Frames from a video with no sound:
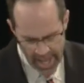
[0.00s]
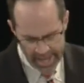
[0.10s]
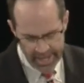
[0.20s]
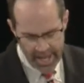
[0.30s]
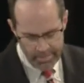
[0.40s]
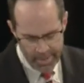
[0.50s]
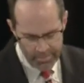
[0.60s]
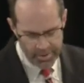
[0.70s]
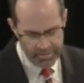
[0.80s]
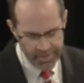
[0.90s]
And it had
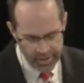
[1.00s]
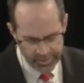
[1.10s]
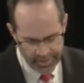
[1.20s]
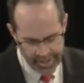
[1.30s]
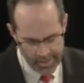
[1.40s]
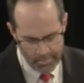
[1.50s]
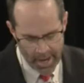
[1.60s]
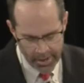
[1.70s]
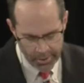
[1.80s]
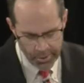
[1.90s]
been revealed to him
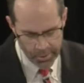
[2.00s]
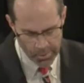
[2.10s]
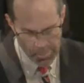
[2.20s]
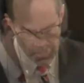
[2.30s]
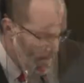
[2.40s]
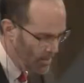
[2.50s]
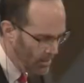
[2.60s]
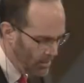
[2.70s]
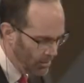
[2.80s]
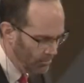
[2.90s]
by who?
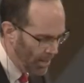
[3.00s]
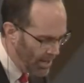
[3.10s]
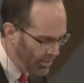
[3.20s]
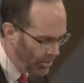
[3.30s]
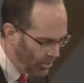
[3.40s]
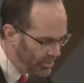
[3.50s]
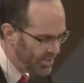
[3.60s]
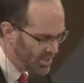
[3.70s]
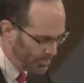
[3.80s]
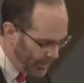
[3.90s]
By the
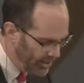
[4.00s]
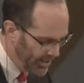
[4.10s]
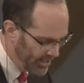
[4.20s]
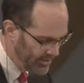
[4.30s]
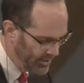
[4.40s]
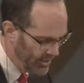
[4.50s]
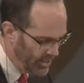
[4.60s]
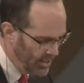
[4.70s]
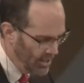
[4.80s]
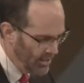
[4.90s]
Holy Spirit
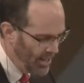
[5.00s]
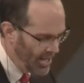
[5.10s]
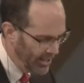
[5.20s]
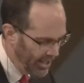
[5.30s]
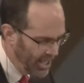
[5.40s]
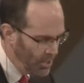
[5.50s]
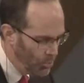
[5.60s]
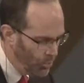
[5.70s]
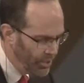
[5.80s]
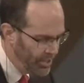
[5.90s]
that he
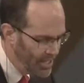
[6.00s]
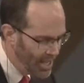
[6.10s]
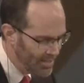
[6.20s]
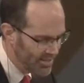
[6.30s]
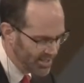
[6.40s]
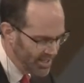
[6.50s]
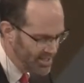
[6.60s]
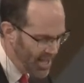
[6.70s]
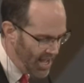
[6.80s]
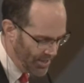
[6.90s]
would not see
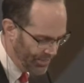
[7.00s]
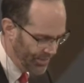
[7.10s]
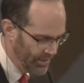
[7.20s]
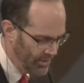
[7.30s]
death